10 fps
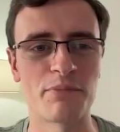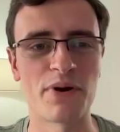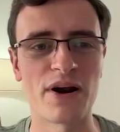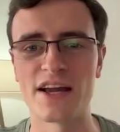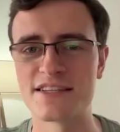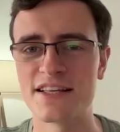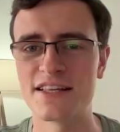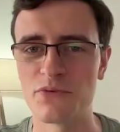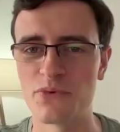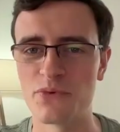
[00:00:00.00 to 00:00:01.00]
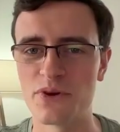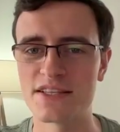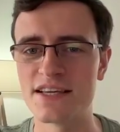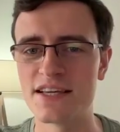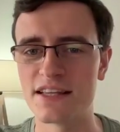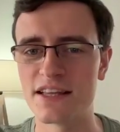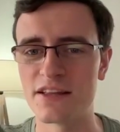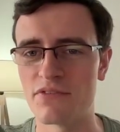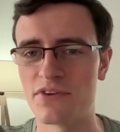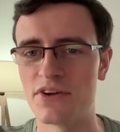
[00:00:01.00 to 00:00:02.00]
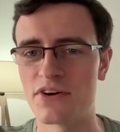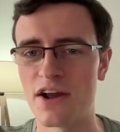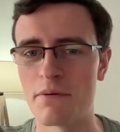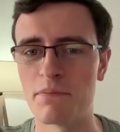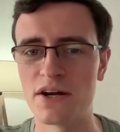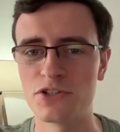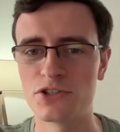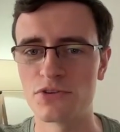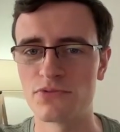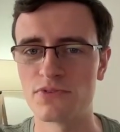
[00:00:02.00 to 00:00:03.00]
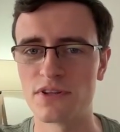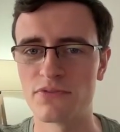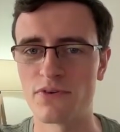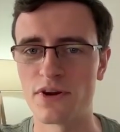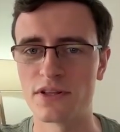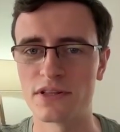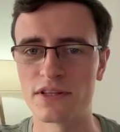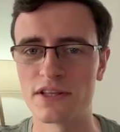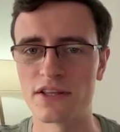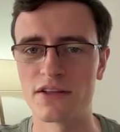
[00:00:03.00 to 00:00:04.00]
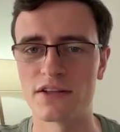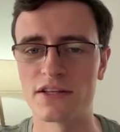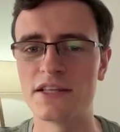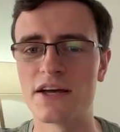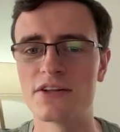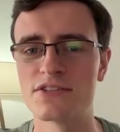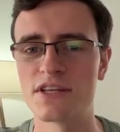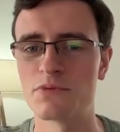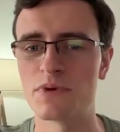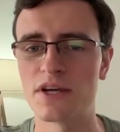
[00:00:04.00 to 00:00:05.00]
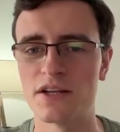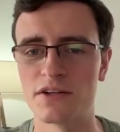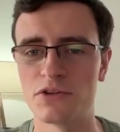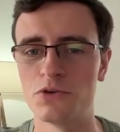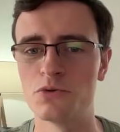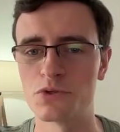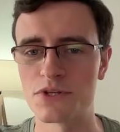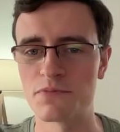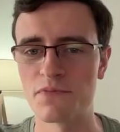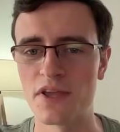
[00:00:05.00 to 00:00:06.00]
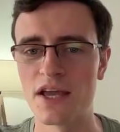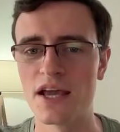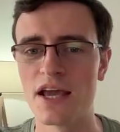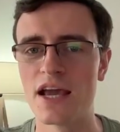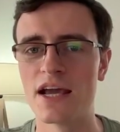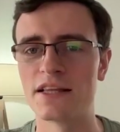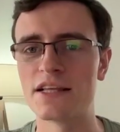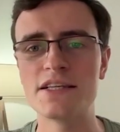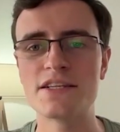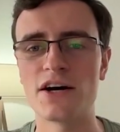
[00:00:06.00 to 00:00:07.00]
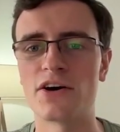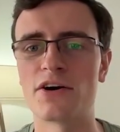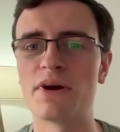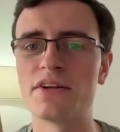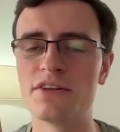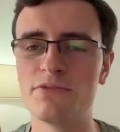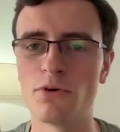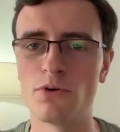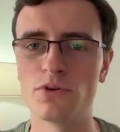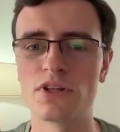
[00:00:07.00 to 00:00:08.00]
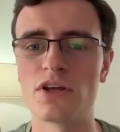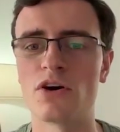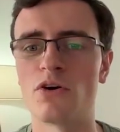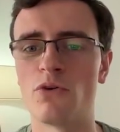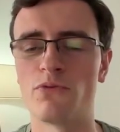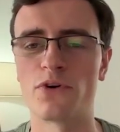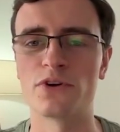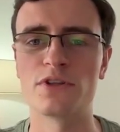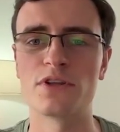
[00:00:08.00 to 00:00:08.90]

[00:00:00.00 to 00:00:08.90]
asset, we can see that we have here a bunch of different details that we can use. These are by default offered